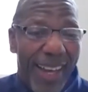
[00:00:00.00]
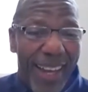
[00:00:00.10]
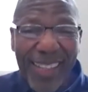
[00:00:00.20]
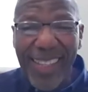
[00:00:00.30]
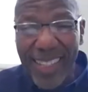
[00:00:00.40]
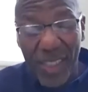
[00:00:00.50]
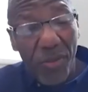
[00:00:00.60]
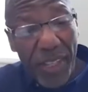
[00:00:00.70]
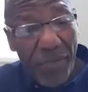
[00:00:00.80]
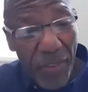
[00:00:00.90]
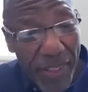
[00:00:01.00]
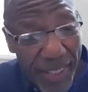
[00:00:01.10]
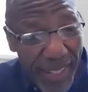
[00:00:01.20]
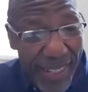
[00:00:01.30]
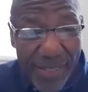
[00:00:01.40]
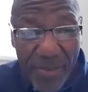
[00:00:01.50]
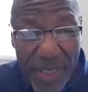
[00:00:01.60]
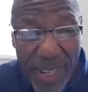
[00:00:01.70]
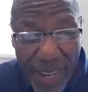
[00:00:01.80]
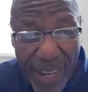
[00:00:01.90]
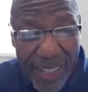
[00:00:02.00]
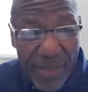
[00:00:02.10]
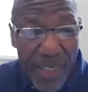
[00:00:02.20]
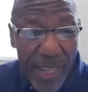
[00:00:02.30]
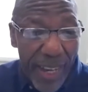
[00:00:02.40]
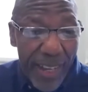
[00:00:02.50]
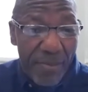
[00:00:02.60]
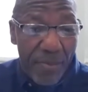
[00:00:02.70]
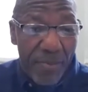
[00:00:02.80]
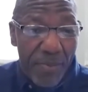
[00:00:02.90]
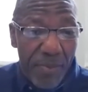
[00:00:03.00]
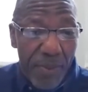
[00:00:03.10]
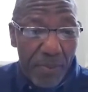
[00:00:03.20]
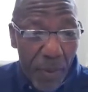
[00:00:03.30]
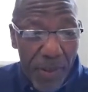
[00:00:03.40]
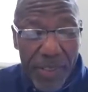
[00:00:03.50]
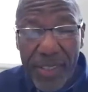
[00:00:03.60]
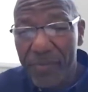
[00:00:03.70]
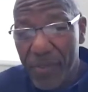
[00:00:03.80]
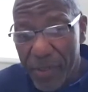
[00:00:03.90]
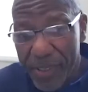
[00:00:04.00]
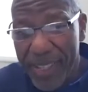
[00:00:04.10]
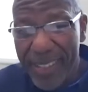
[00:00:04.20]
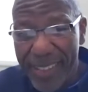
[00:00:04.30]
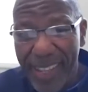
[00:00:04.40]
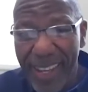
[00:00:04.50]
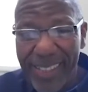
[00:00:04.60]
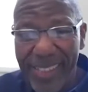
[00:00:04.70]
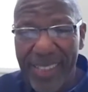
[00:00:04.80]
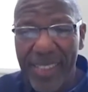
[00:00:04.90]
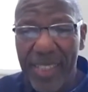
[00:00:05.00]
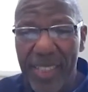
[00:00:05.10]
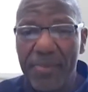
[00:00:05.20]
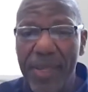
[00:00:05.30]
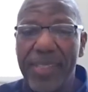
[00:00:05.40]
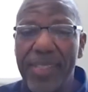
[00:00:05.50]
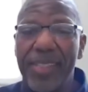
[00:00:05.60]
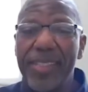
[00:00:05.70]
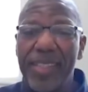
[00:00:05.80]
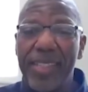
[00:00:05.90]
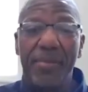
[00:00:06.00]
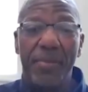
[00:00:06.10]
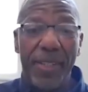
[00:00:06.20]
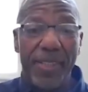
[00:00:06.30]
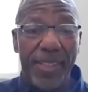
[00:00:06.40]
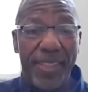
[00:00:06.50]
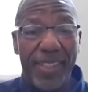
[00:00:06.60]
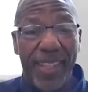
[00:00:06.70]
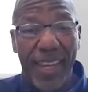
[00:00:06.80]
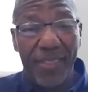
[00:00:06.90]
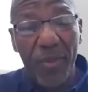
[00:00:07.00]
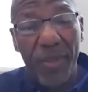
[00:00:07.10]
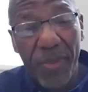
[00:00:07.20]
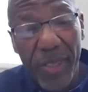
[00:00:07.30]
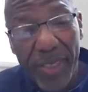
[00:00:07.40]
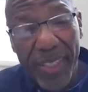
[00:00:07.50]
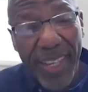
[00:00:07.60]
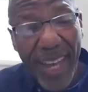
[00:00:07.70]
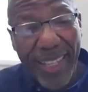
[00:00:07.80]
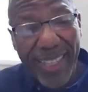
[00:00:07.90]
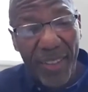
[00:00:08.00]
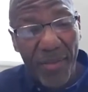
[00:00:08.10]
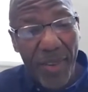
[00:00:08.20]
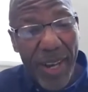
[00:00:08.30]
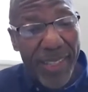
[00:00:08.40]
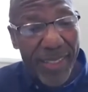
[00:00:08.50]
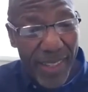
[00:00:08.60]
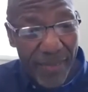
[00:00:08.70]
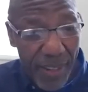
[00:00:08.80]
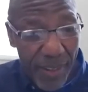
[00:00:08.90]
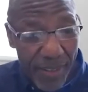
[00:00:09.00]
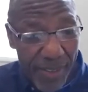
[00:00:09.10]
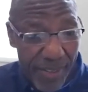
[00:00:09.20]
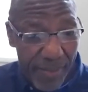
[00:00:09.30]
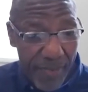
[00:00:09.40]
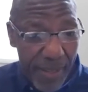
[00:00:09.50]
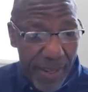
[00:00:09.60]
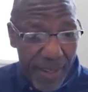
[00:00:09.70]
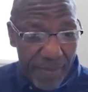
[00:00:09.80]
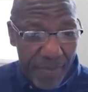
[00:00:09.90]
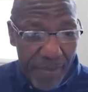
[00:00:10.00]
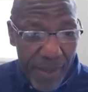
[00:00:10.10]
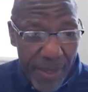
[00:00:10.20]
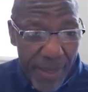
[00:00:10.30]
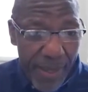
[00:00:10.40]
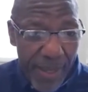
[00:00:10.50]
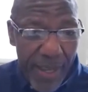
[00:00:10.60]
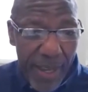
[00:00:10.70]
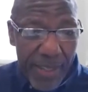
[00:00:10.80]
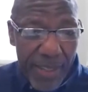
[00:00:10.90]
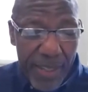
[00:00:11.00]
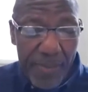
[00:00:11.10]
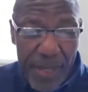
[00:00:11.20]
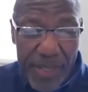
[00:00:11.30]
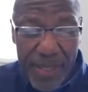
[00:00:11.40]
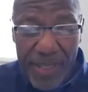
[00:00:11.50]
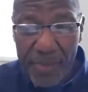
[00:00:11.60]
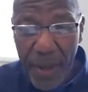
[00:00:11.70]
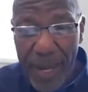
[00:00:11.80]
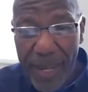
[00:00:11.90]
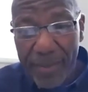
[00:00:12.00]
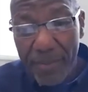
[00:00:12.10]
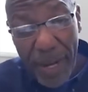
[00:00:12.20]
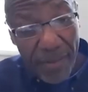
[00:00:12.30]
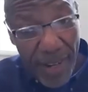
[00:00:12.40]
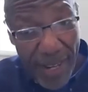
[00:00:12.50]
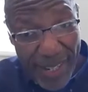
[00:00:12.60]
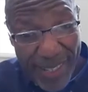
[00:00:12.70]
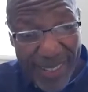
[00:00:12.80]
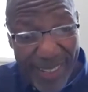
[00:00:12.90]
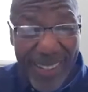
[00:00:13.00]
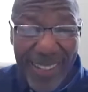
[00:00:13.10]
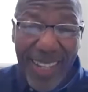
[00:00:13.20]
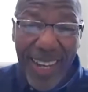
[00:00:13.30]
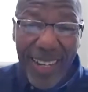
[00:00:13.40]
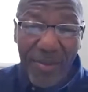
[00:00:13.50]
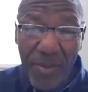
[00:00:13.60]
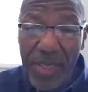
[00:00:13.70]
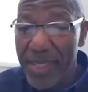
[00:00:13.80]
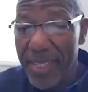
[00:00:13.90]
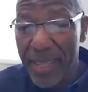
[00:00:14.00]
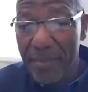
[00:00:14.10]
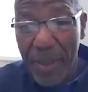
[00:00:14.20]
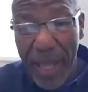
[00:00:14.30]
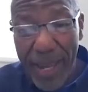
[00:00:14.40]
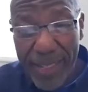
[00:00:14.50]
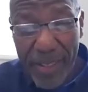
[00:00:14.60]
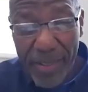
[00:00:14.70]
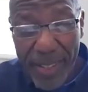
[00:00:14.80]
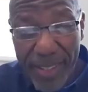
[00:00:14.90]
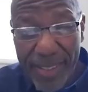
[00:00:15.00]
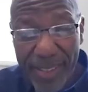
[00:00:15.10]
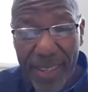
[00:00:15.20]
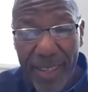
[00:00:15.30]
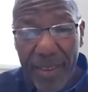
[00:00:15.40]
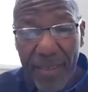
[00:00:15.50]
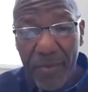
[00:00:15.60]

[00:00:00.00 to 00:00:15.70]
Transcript: And in 2014, we had um, more than 14,000 suspensions and expulsions. And when we look at the rates of those um, uh, suspensions by, by race, uh, we see that Black students